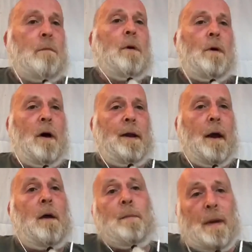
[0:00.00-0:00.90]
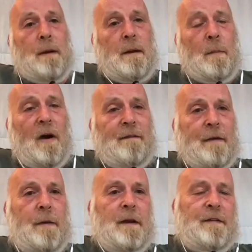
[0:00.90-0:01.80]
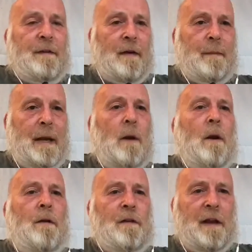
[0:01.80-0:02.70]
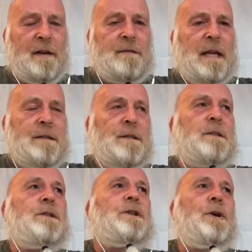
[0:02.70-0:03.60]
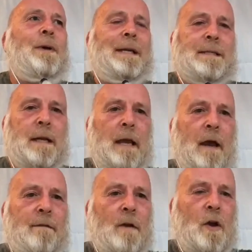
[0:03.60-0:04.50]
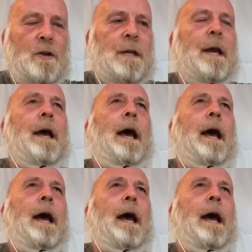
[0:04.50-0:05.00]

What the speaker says: What do I know? But in my view, it's fundamental, and it's too easily overlooked.